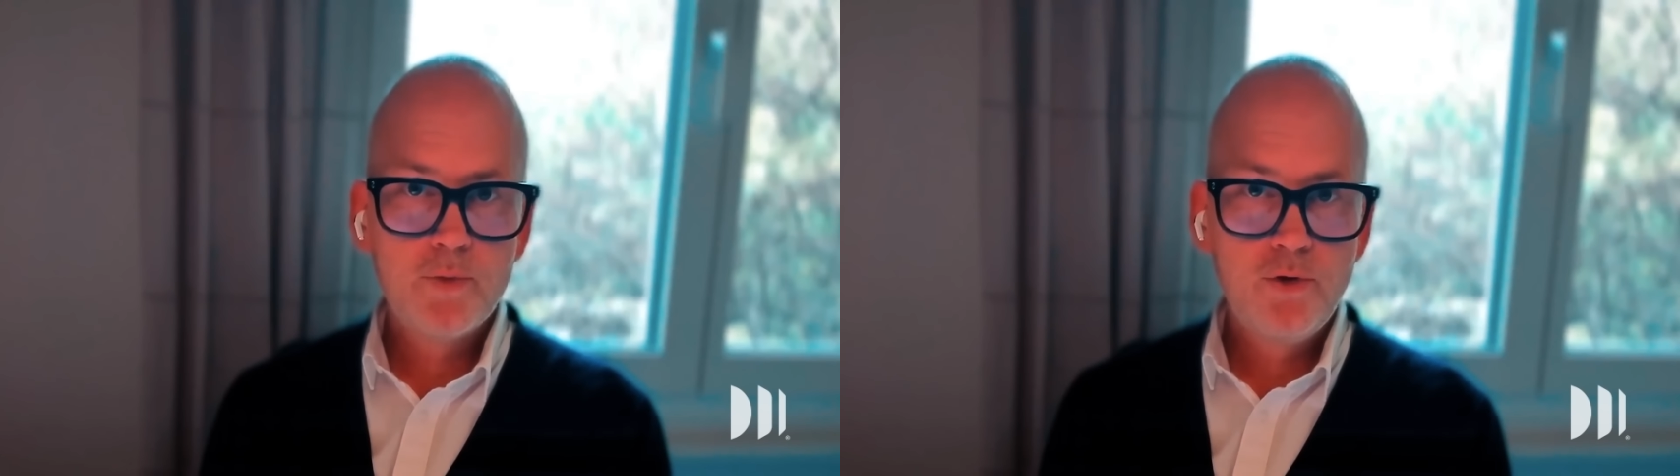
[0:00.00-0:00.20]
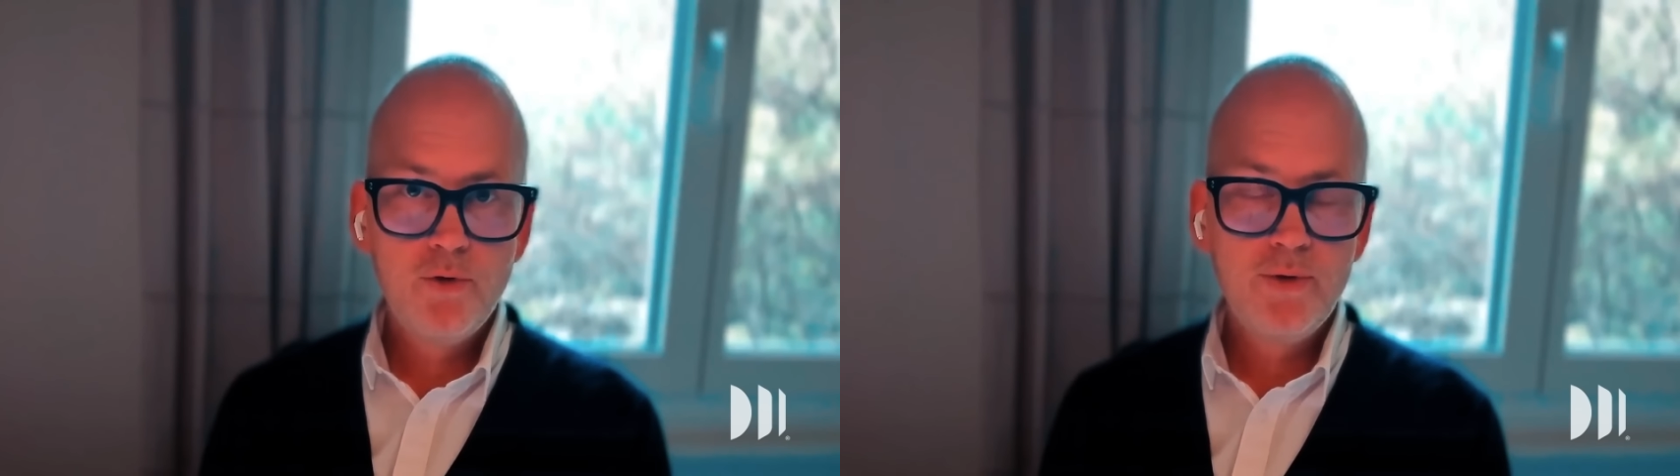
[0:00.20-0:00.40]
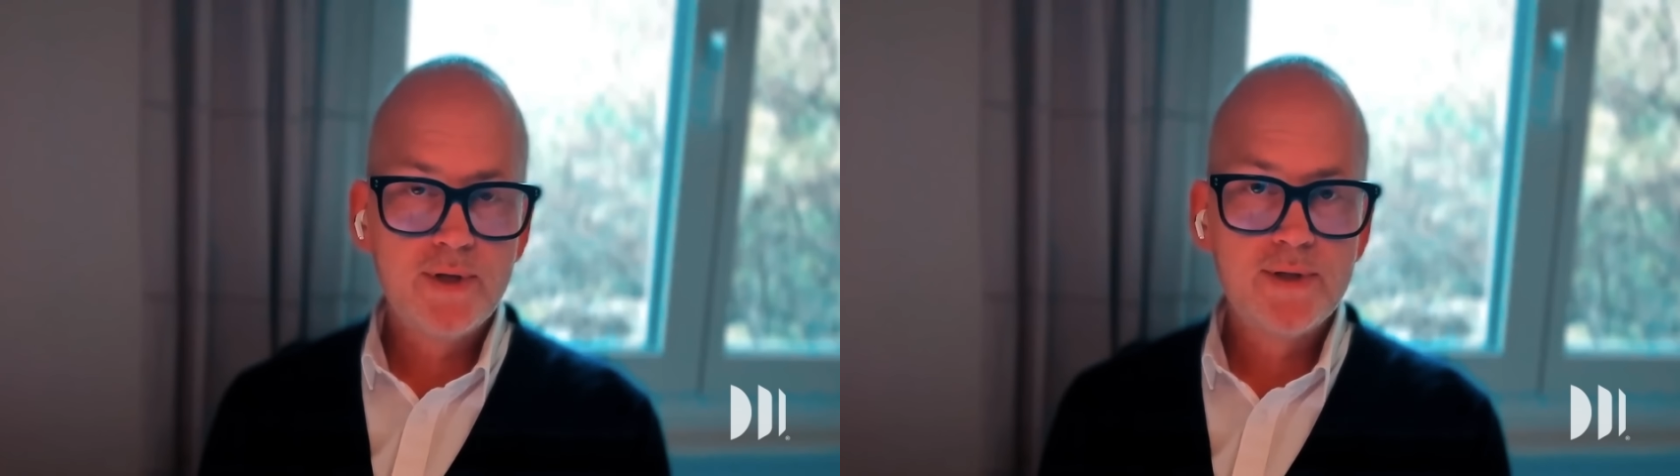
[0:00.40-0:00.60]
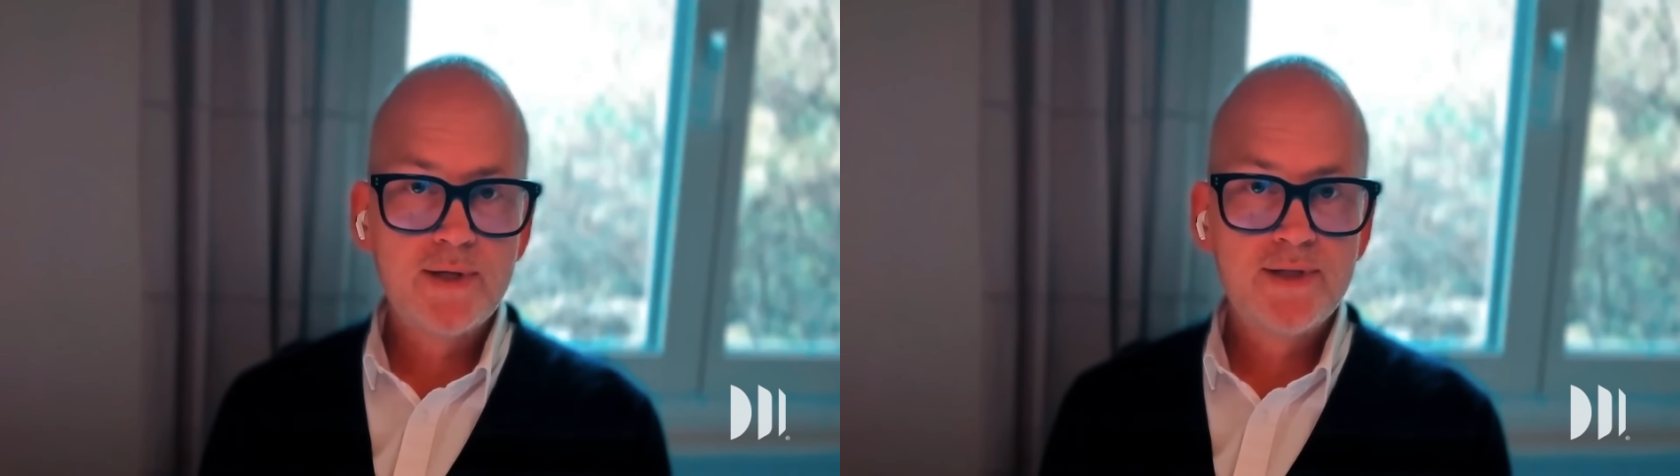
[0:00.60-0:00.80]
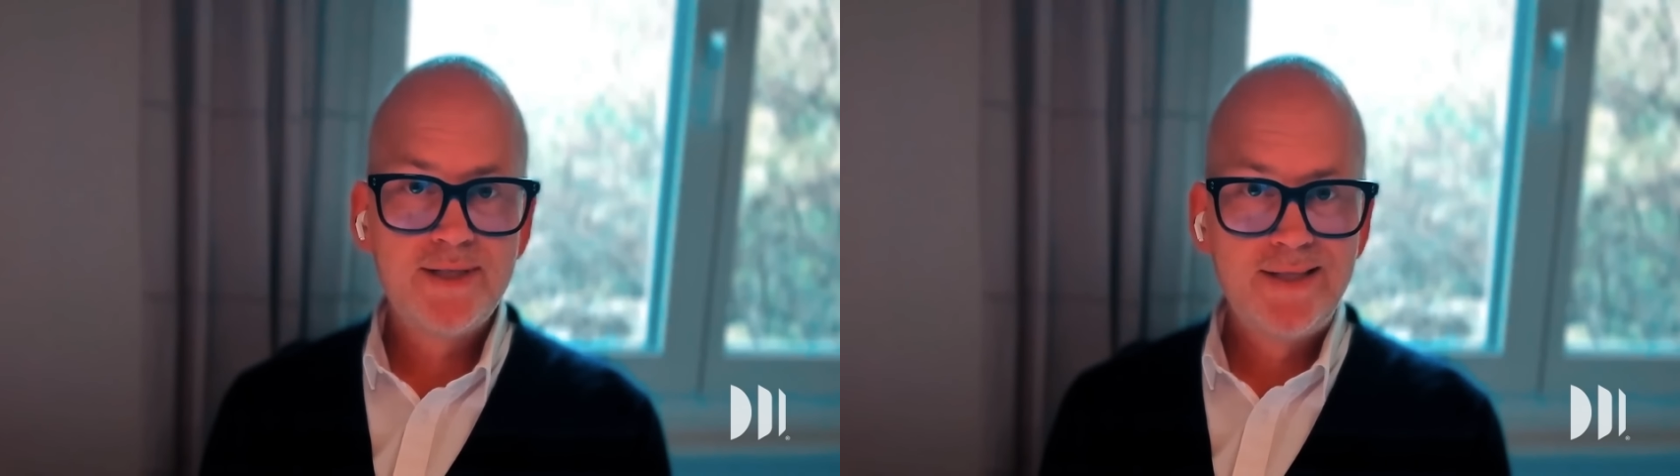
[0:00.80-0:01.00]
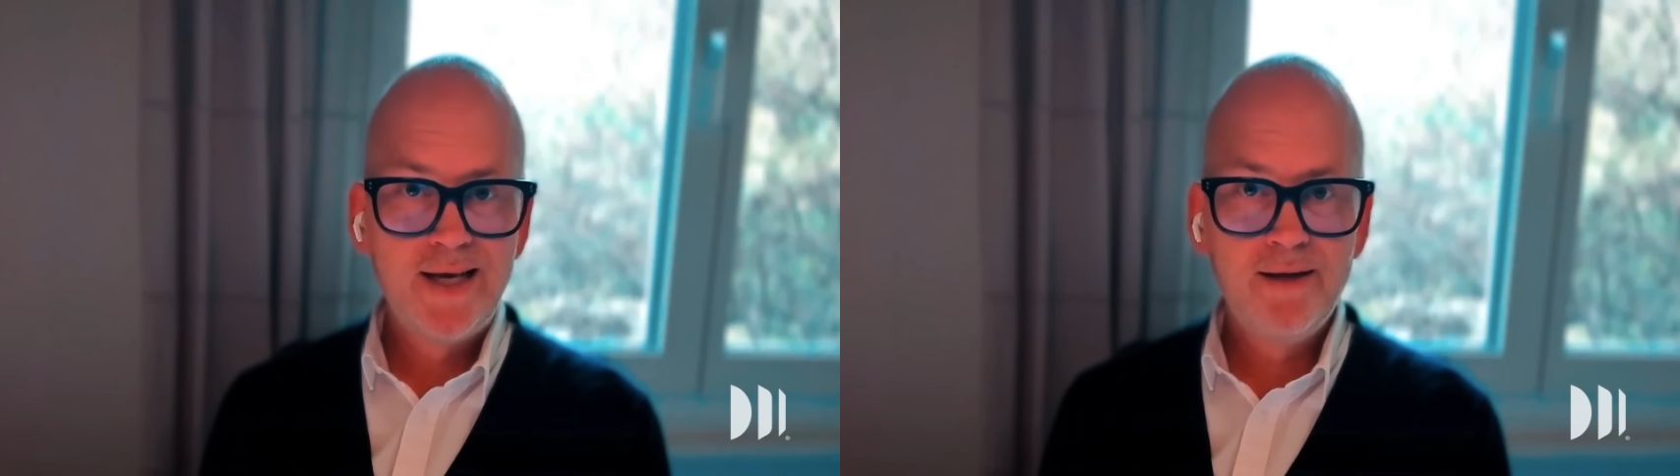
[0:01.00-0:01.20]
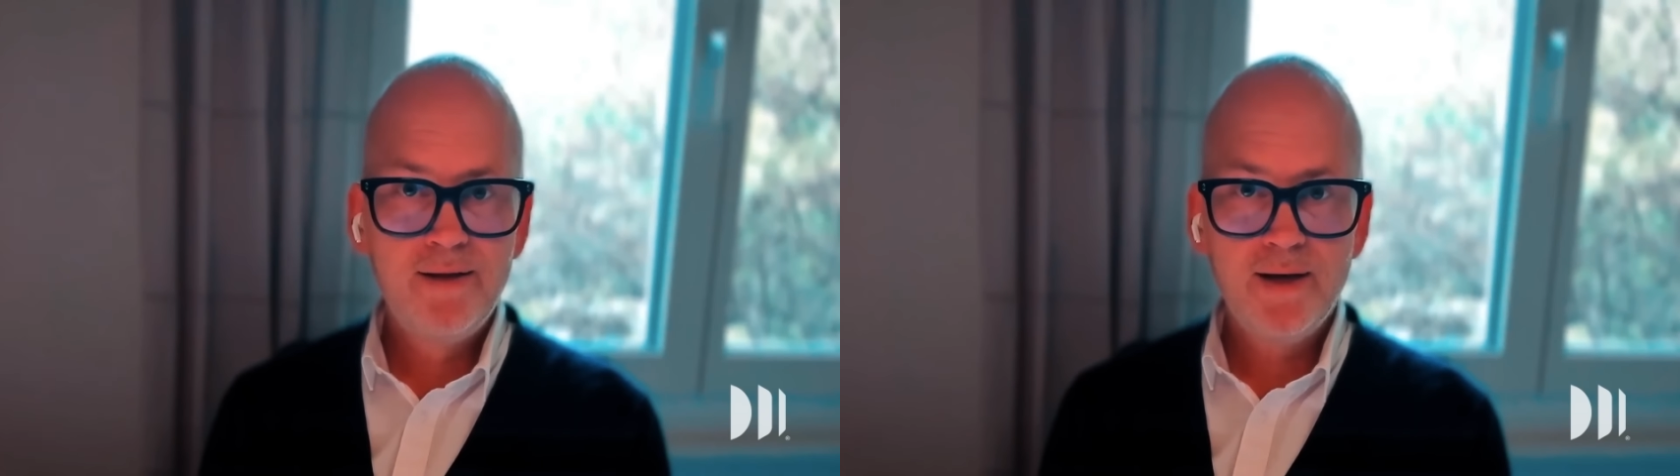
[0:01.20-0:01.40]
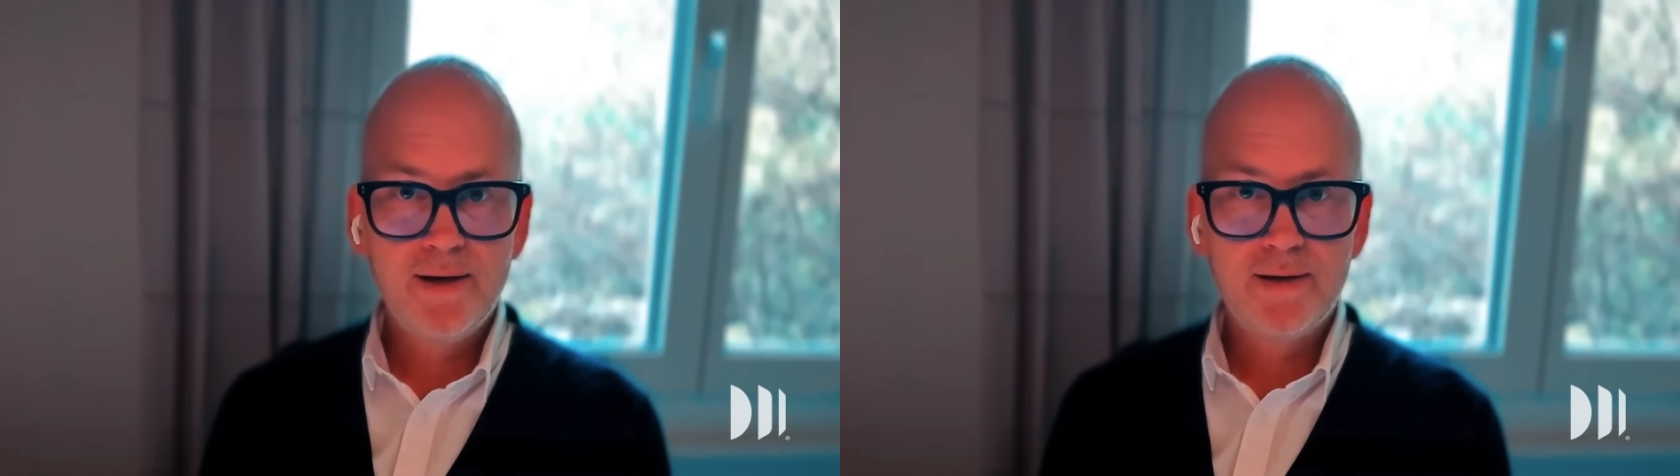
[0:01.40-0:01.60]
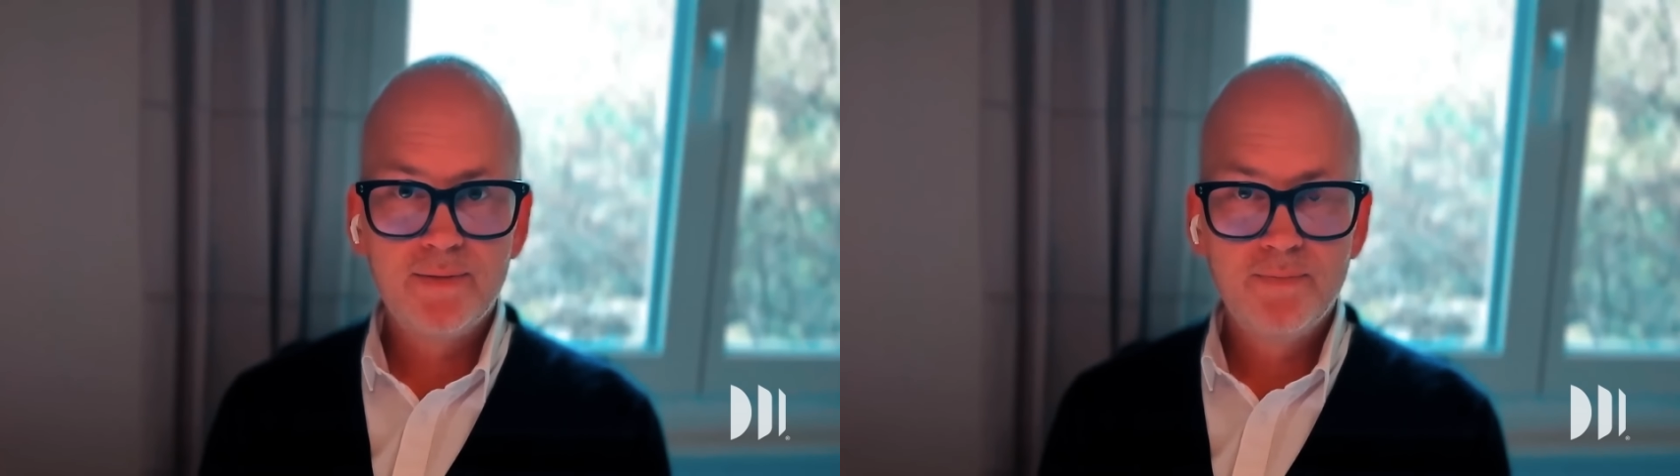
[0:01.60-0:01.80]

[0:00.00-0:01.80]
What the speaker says: opportunities still there,